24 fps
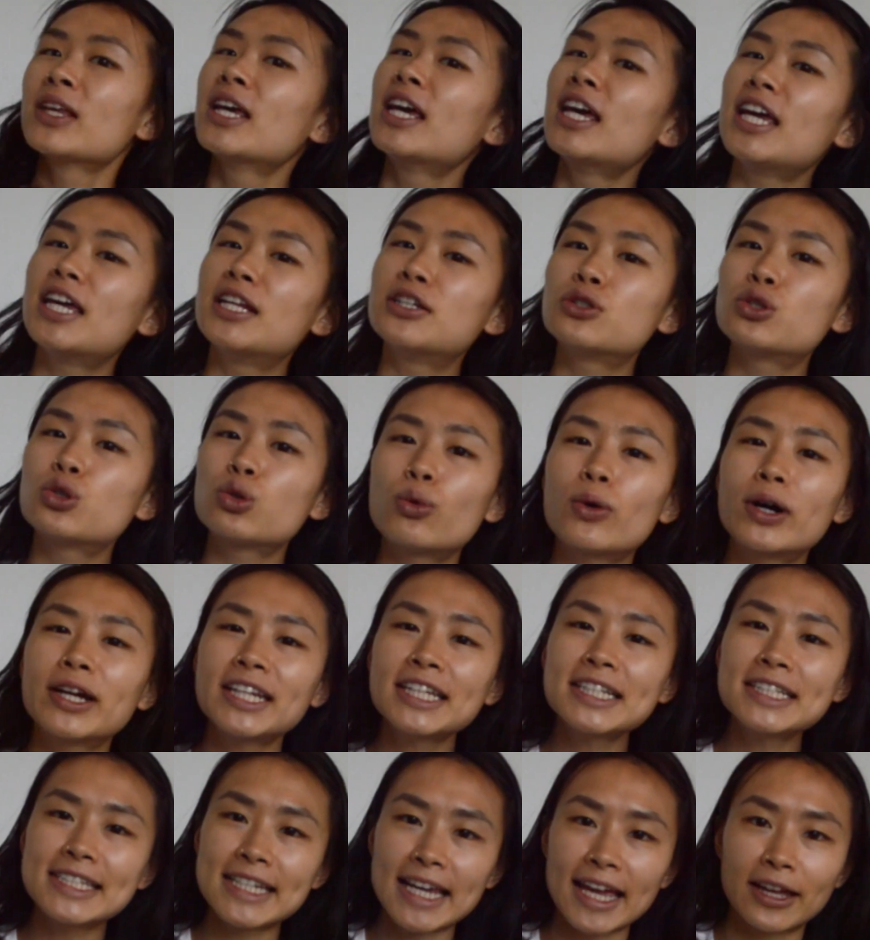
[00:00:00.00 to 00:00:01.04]
In
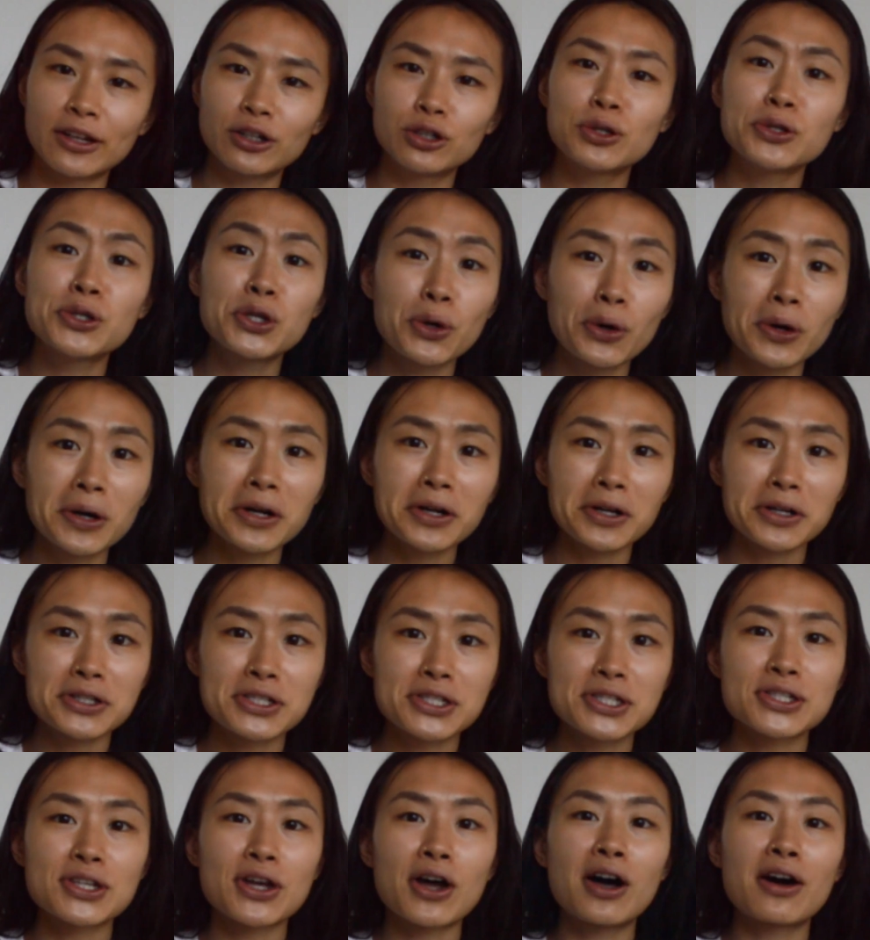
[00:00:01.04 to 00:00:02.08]
2010, New Yorkers
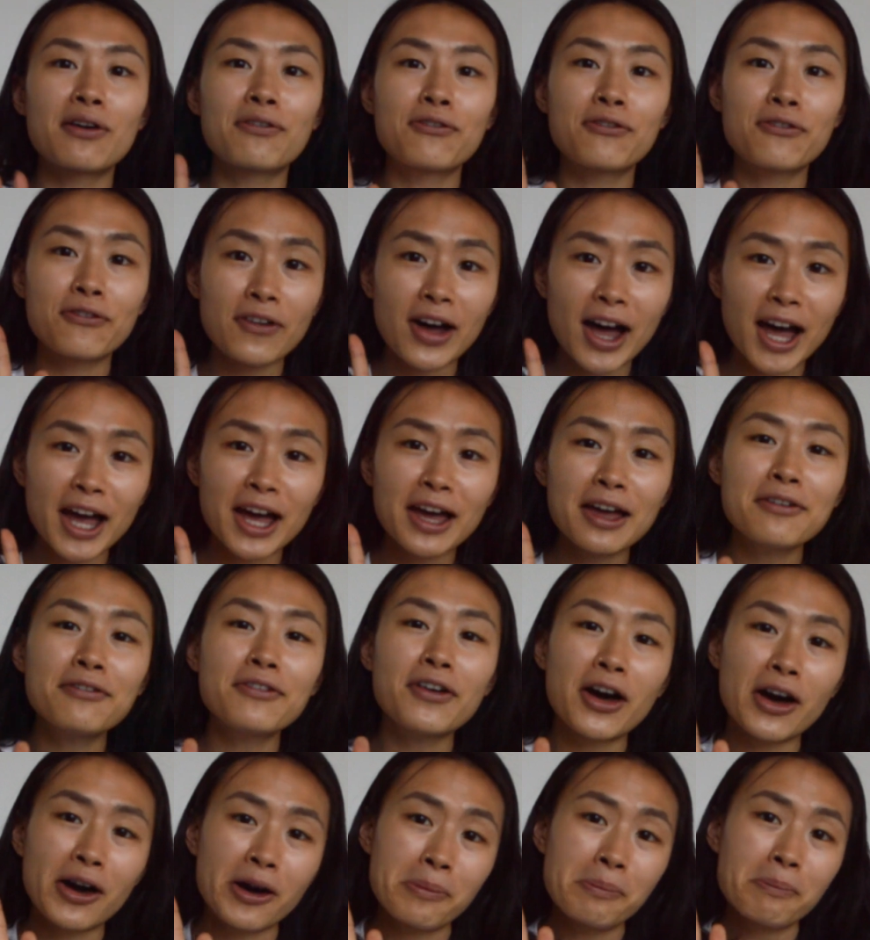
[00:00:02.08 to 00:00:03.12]
saw 5
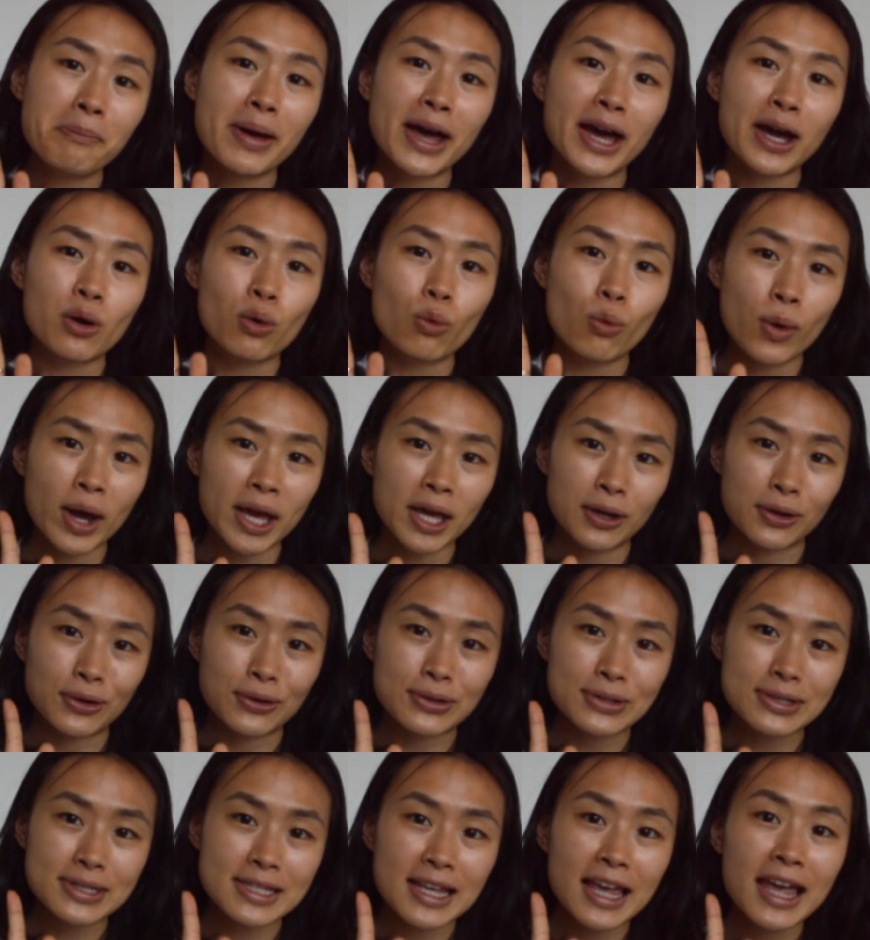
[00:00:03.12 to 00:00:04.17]
humpback
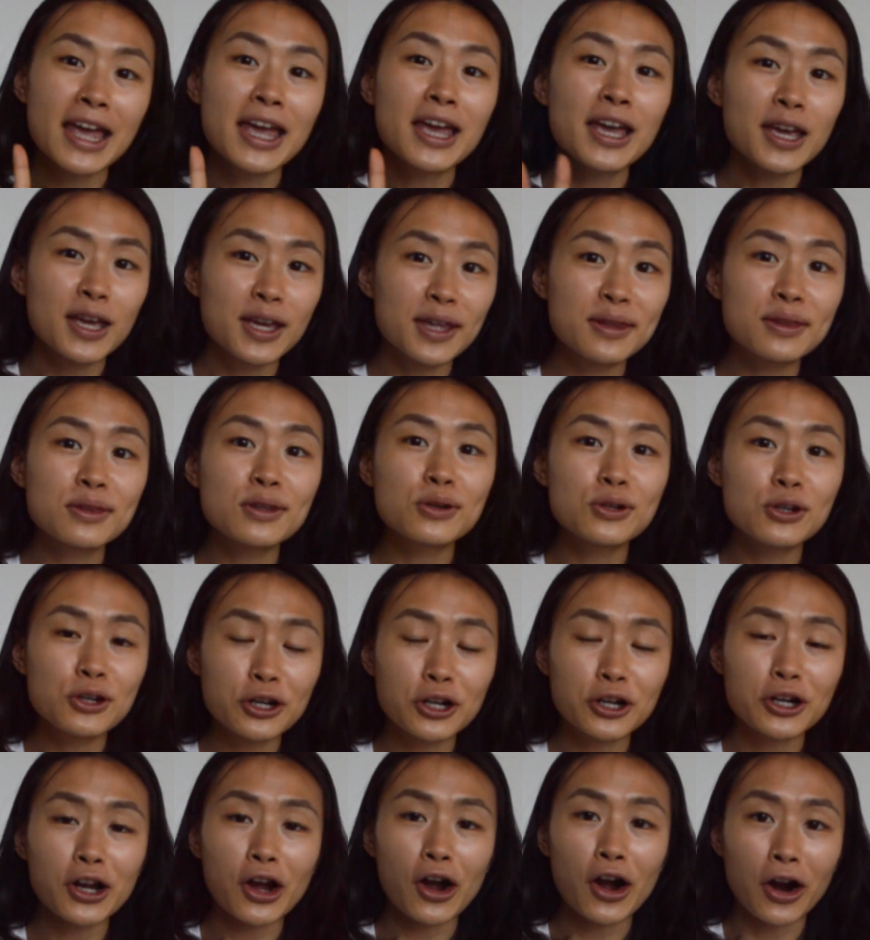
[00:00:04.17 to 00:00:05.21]
whales in the New
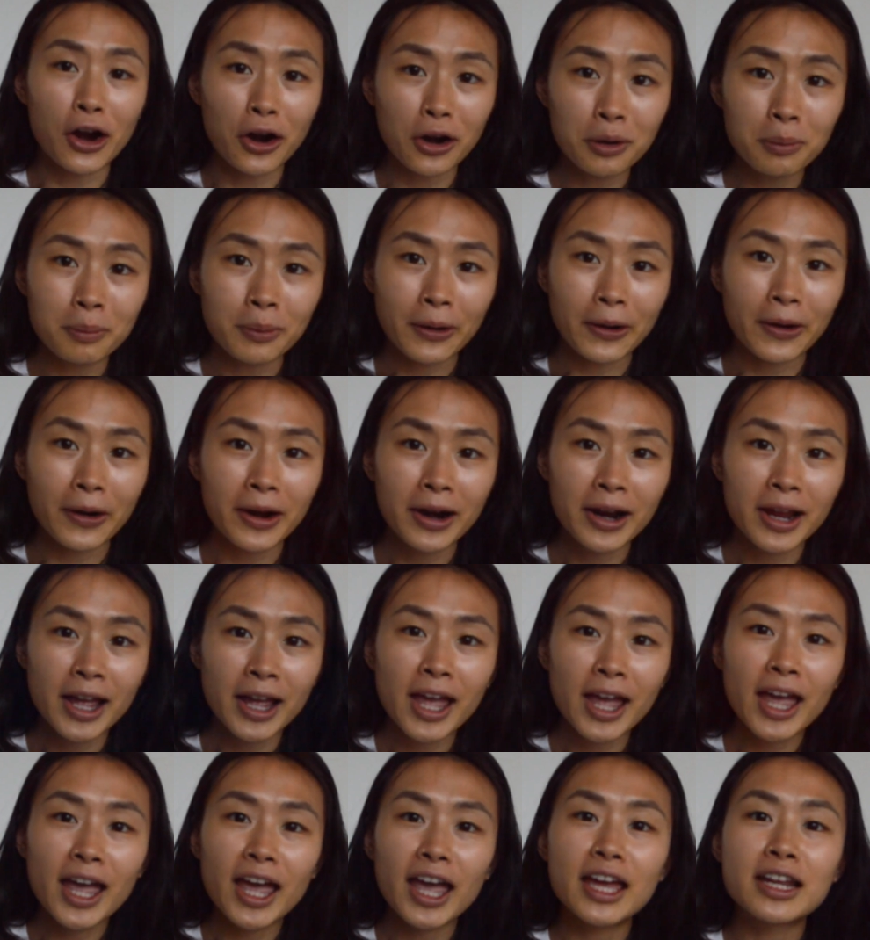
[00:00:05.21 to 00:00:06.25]
York Harbor,
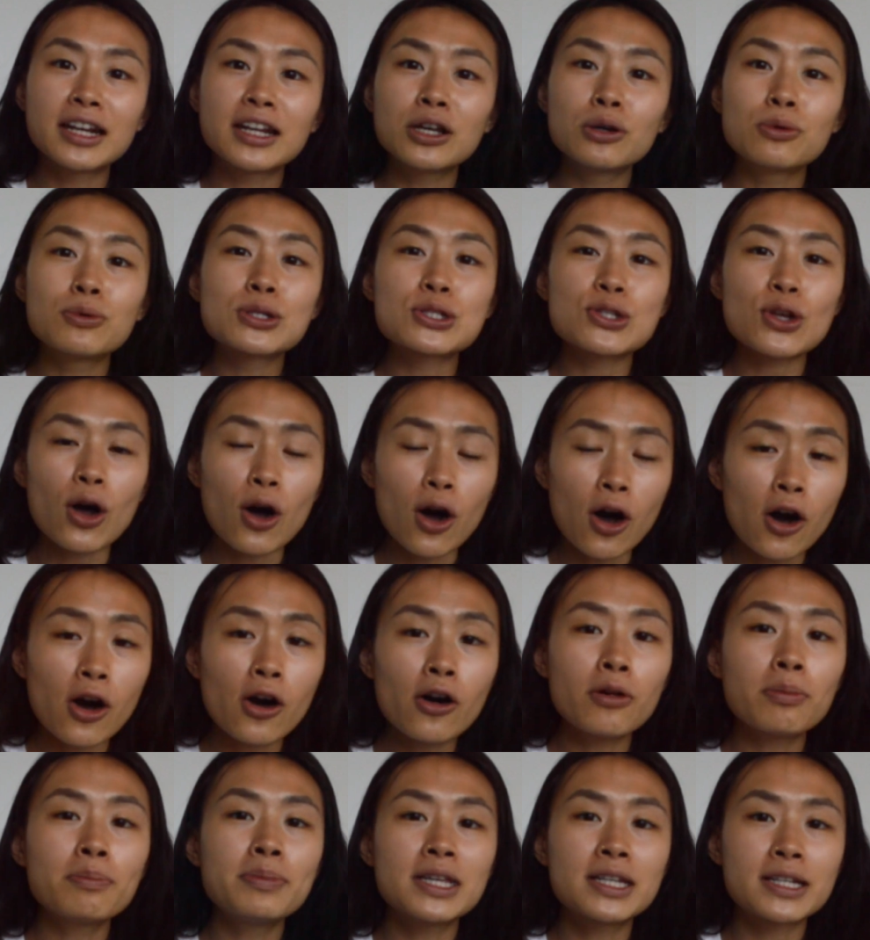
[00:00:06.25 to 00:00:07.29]
and it was
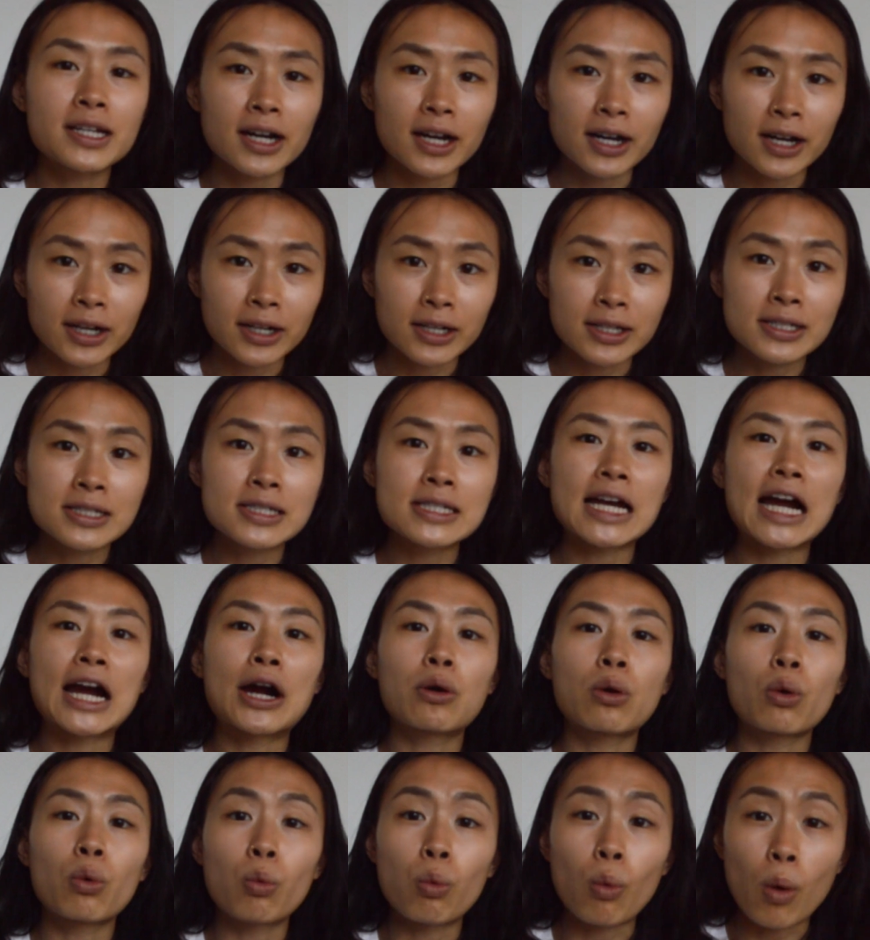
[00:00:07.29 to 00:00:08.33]
all because
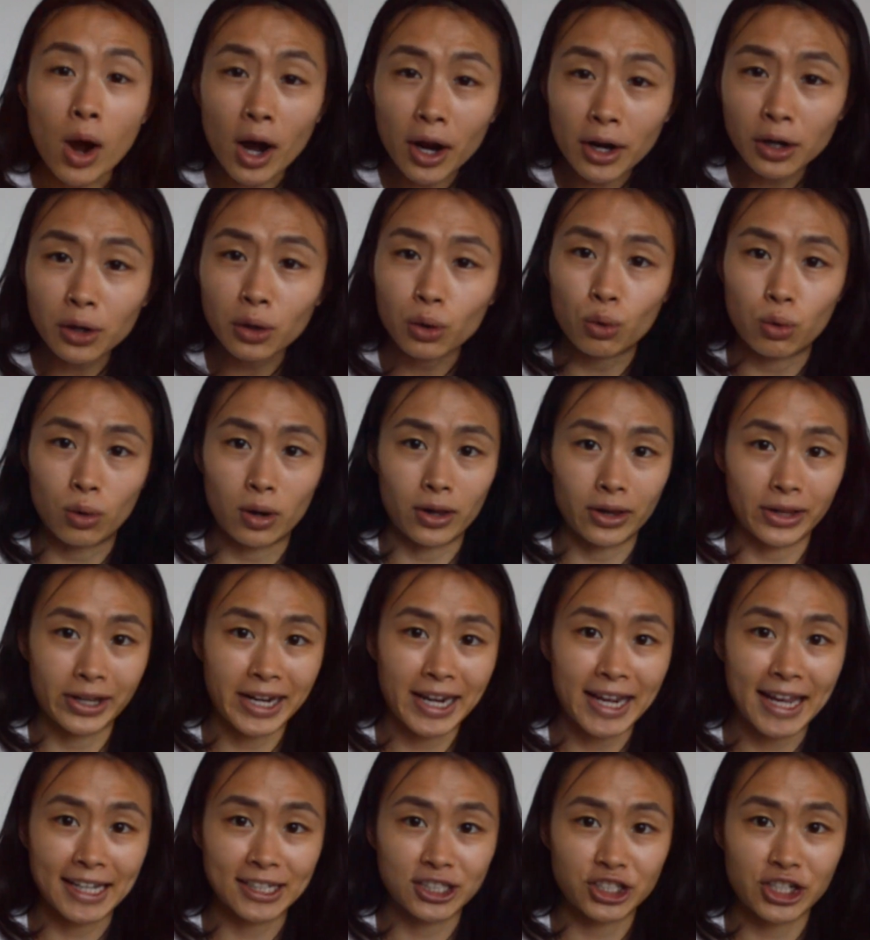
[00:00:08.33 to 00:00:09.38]
our water quality
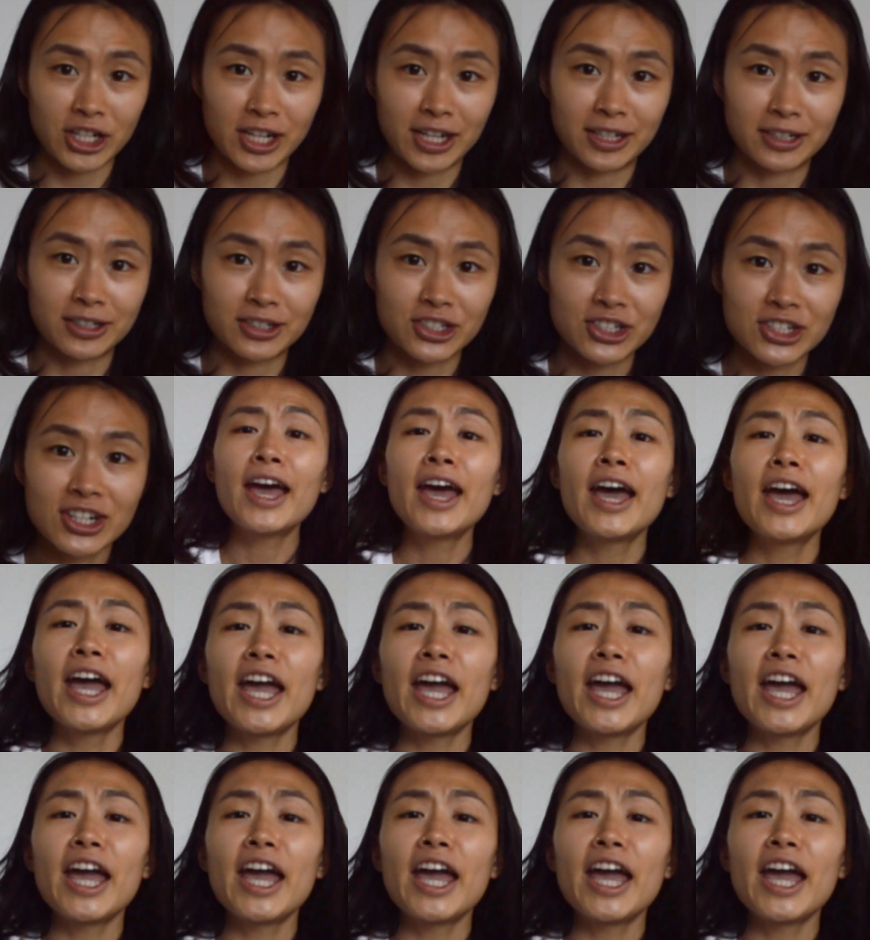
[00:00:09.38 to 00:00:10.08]
had changed.